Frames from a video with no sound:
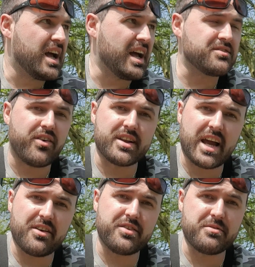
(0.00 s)
and find
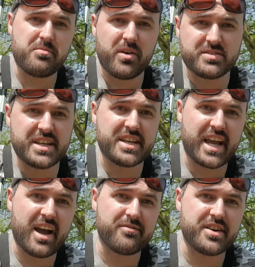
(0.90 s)
out if you
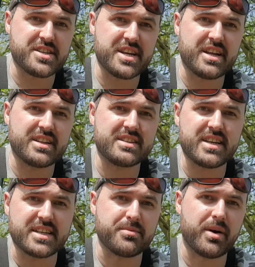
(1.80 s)
can fish it, and
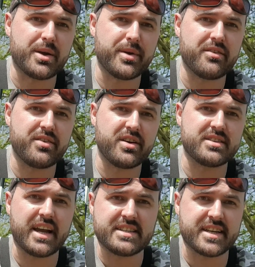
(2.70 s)
take some money with you for a
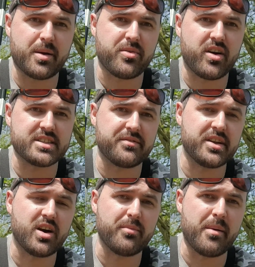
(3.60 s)
day ticket price if
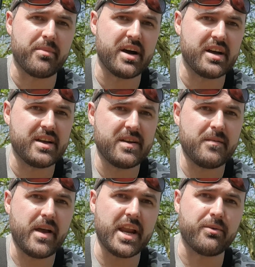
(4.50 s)
you're not a member.
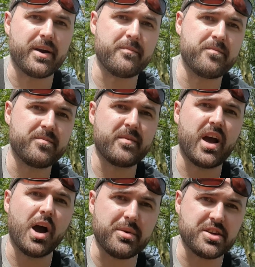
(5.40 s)
Anyway,
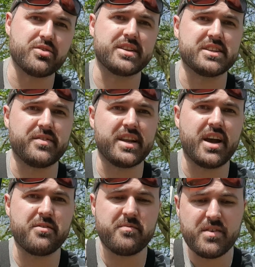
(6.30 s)
hope you enjoyed this
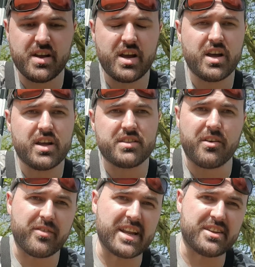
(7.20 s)
video.
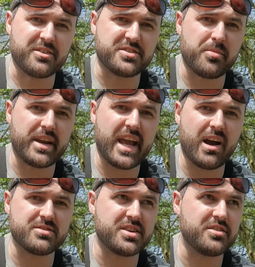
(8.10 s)
Don't really do too many
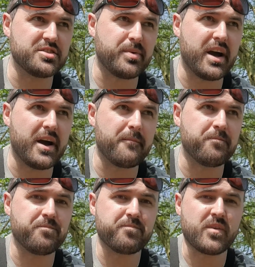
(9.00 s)
how-tos, but I
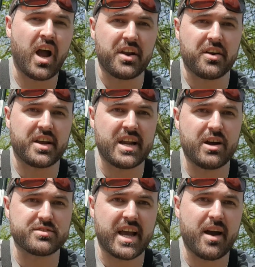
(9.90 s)
know
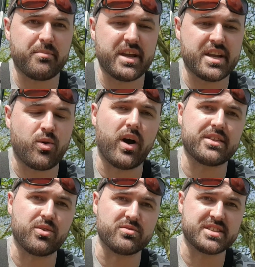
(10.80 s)
canals can be
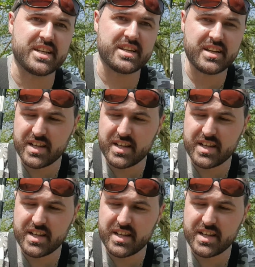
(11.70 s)
quite daunting,